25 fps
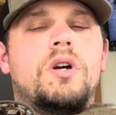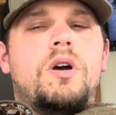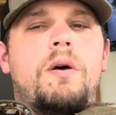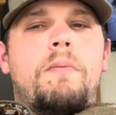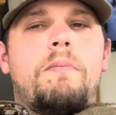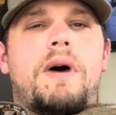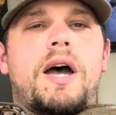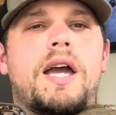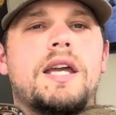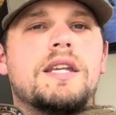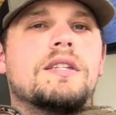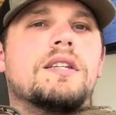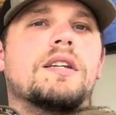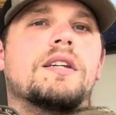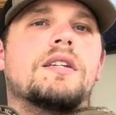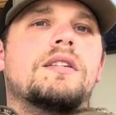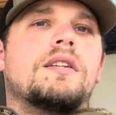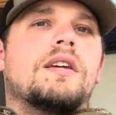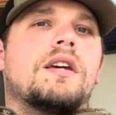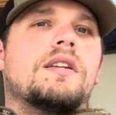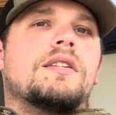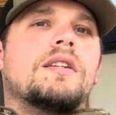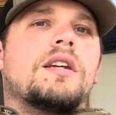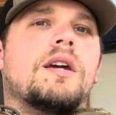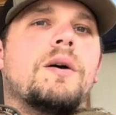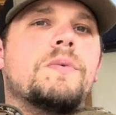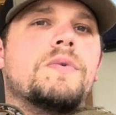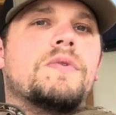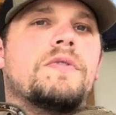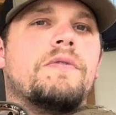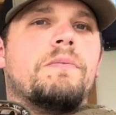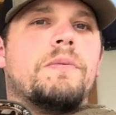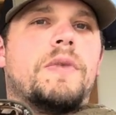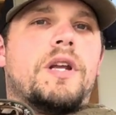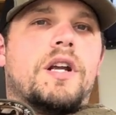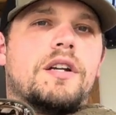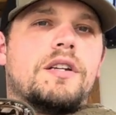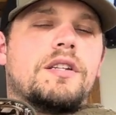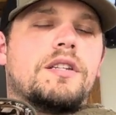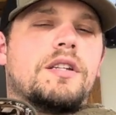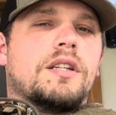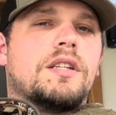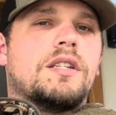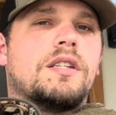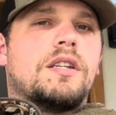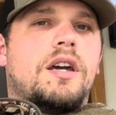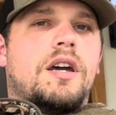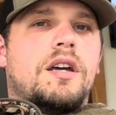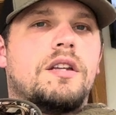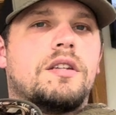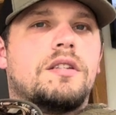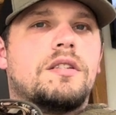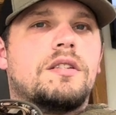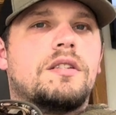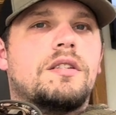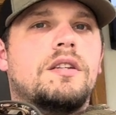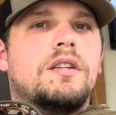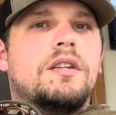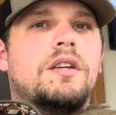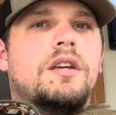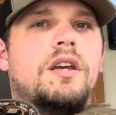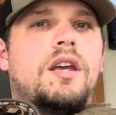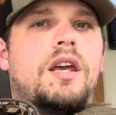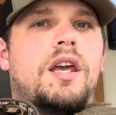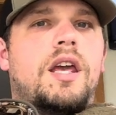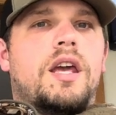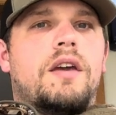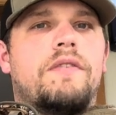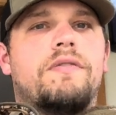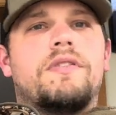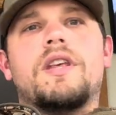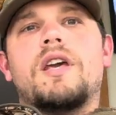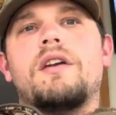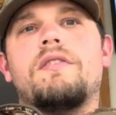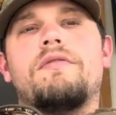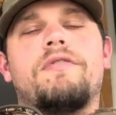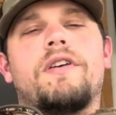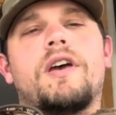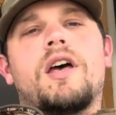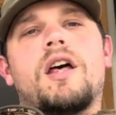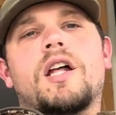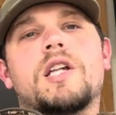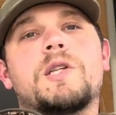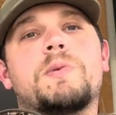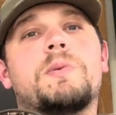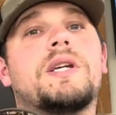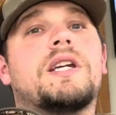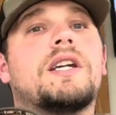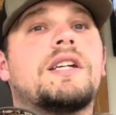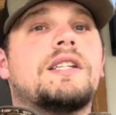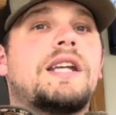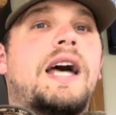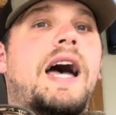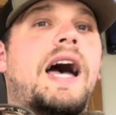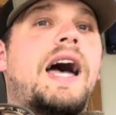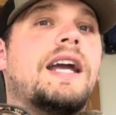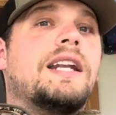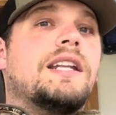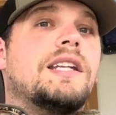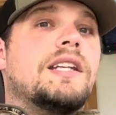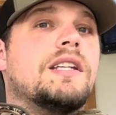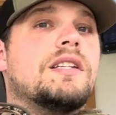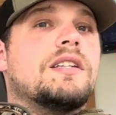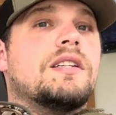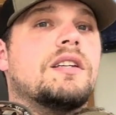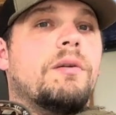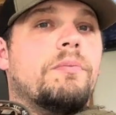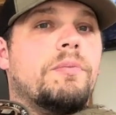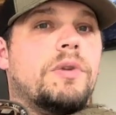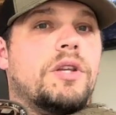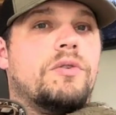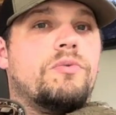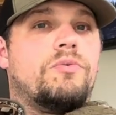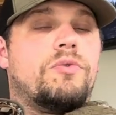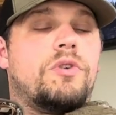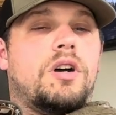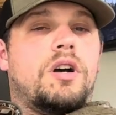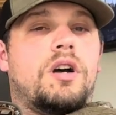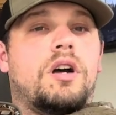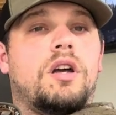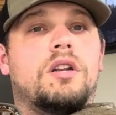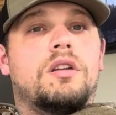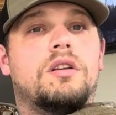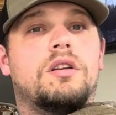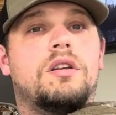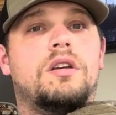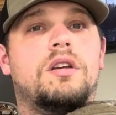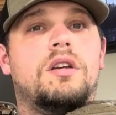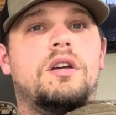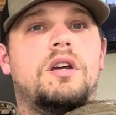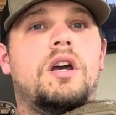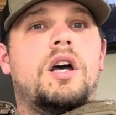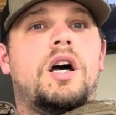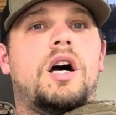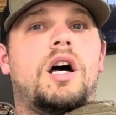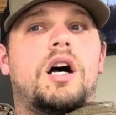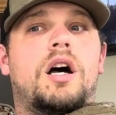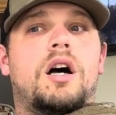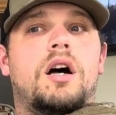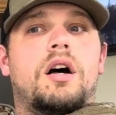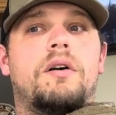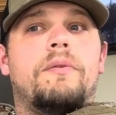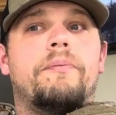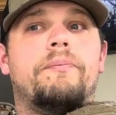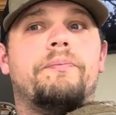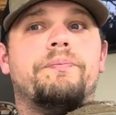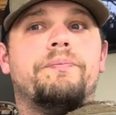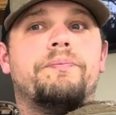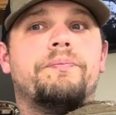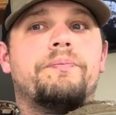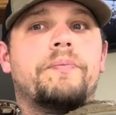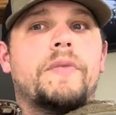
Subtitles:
My success comes from their success. If they fail, it's because I did something wrong.